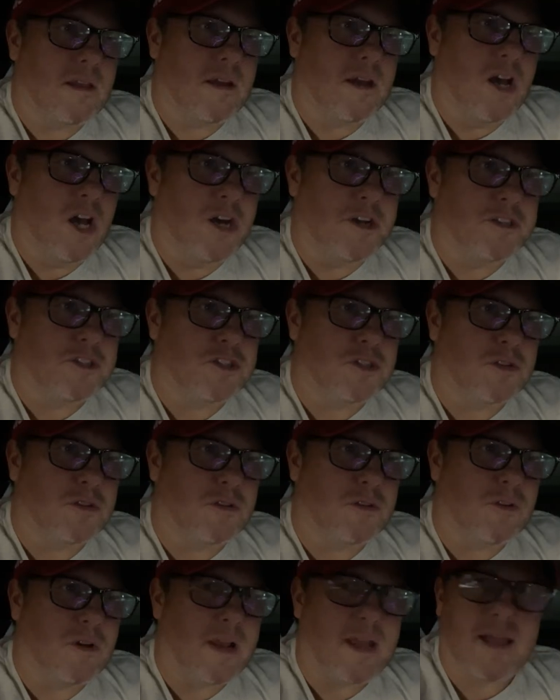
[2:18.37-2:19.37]

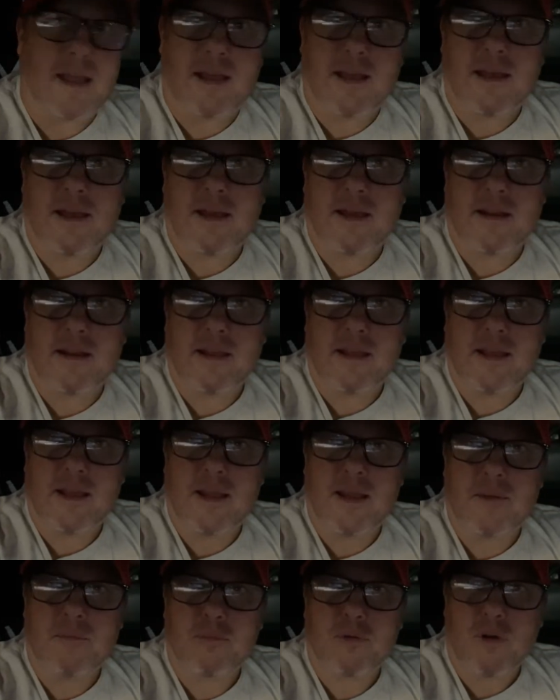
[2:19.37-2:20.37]
Hunter had
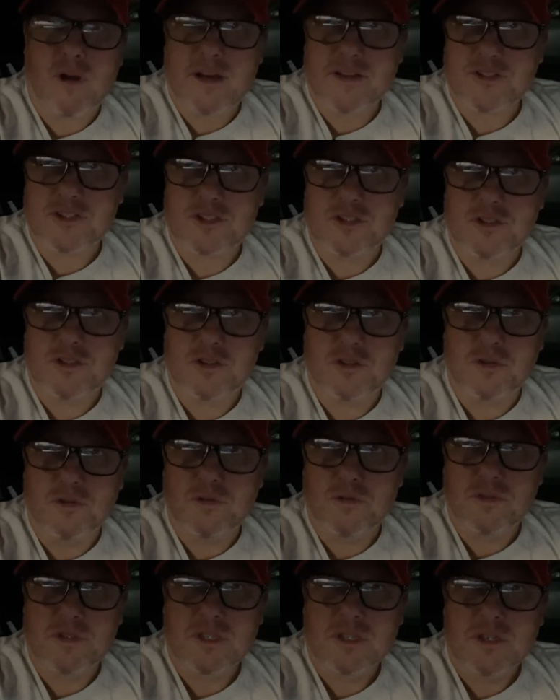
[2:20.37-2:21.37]
a
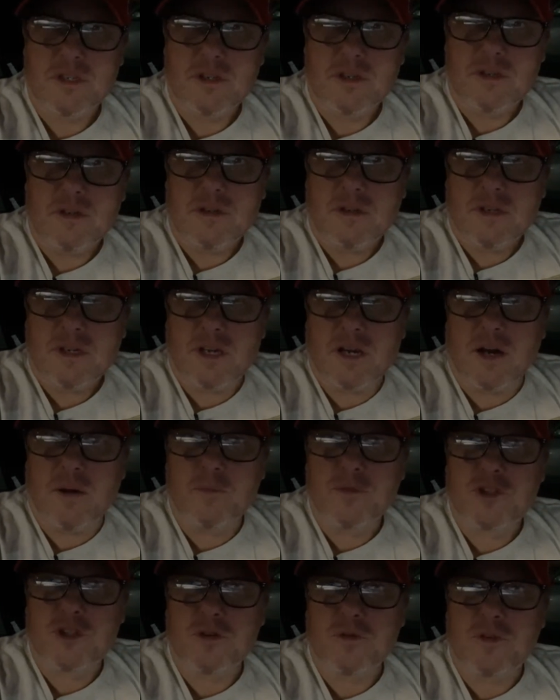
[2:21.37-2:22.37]
prostitute
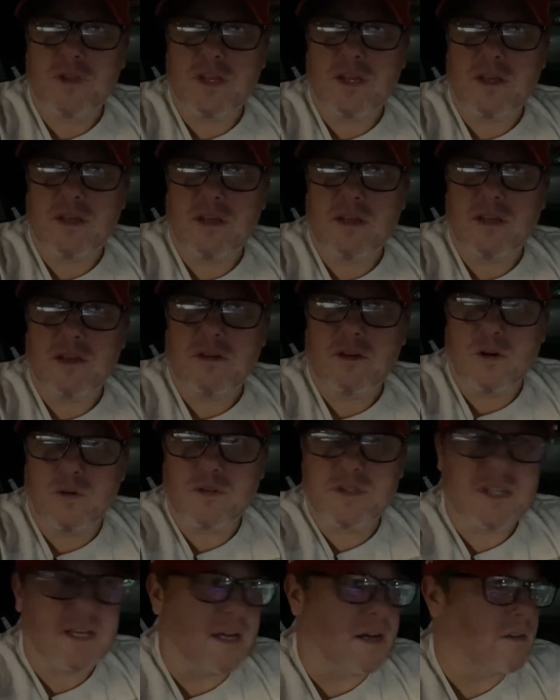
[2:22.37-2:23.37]
come to the
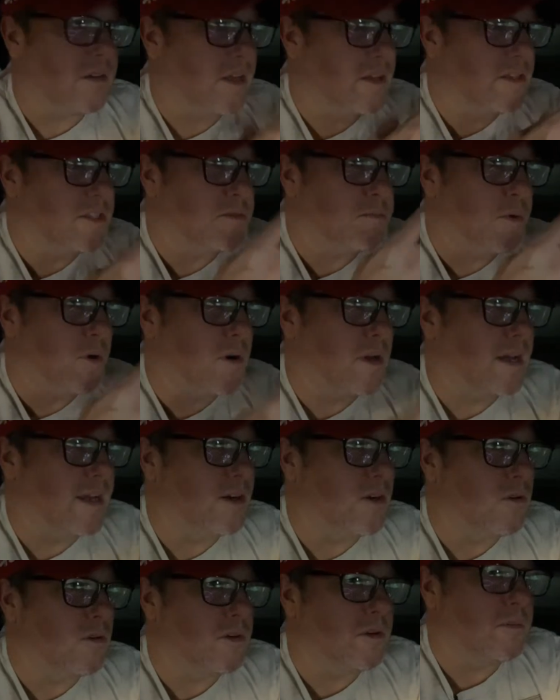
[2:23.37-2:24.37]
hotel. Now, this part I
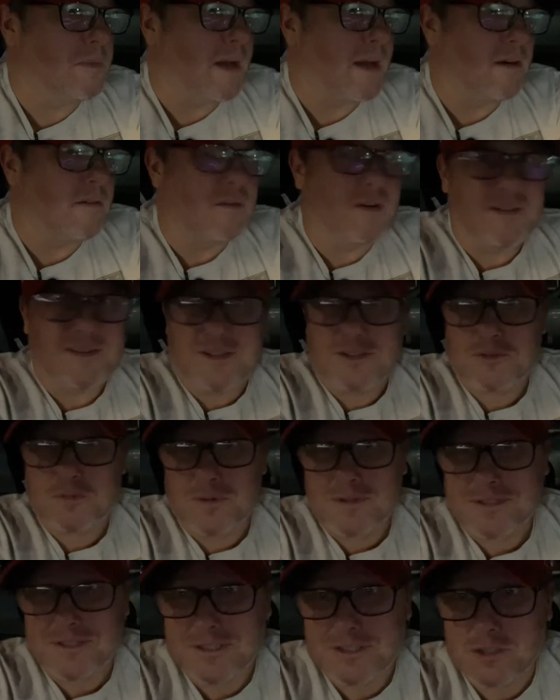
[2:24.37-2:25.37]
had heard about. Well, this
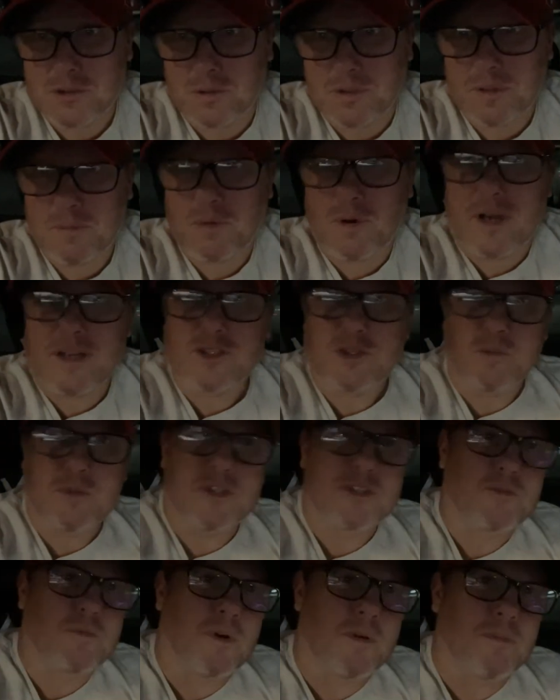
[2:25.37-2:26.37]
wasn't his only prostitute,
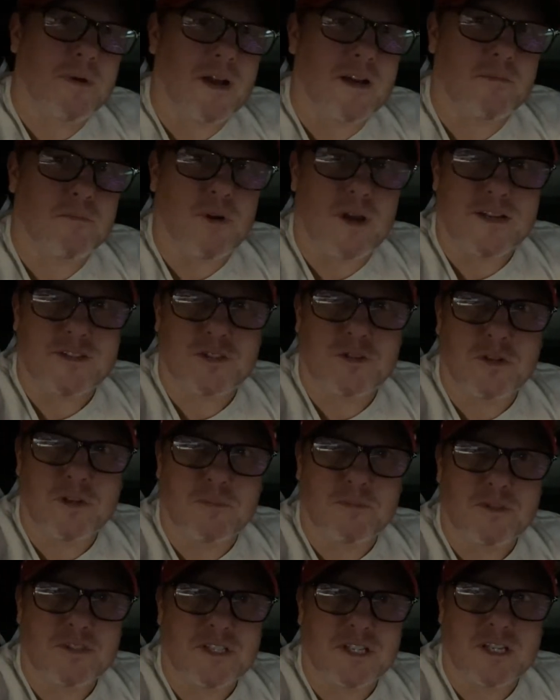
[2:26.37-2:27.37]
but this one prostitute
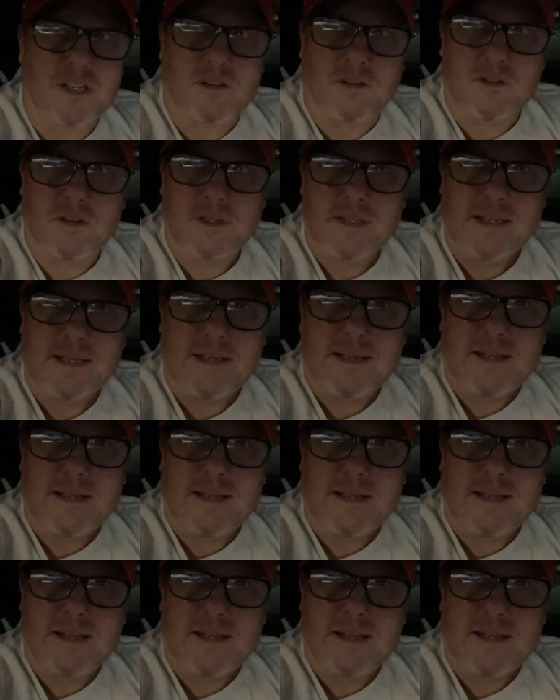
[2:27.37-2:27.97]
in particular,